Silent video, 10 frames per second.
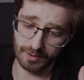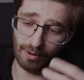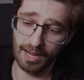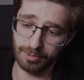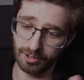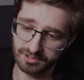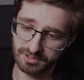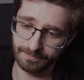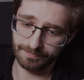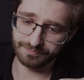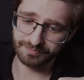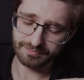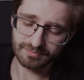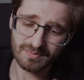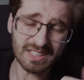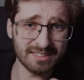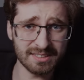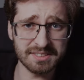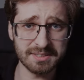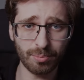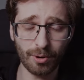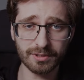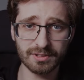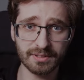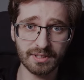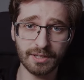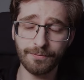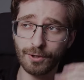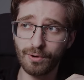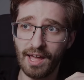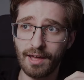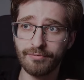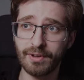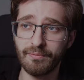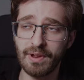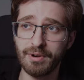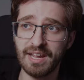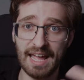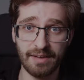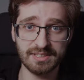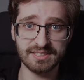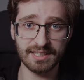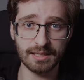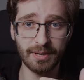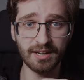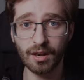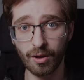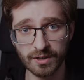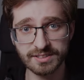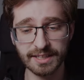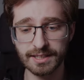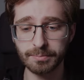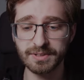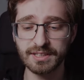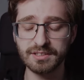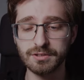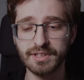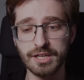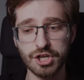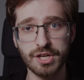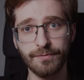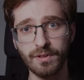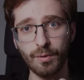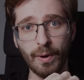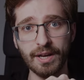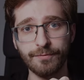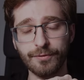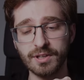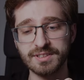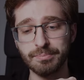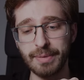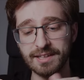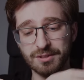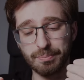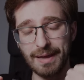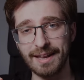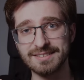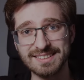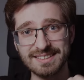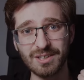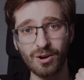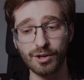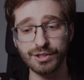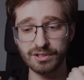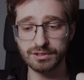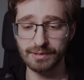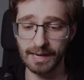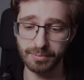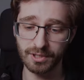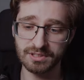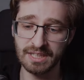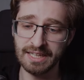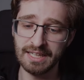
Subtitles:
tripods. This is important if you have a very heavy setup and a long setup that you can shift the weight front and back to balance it on your tripod.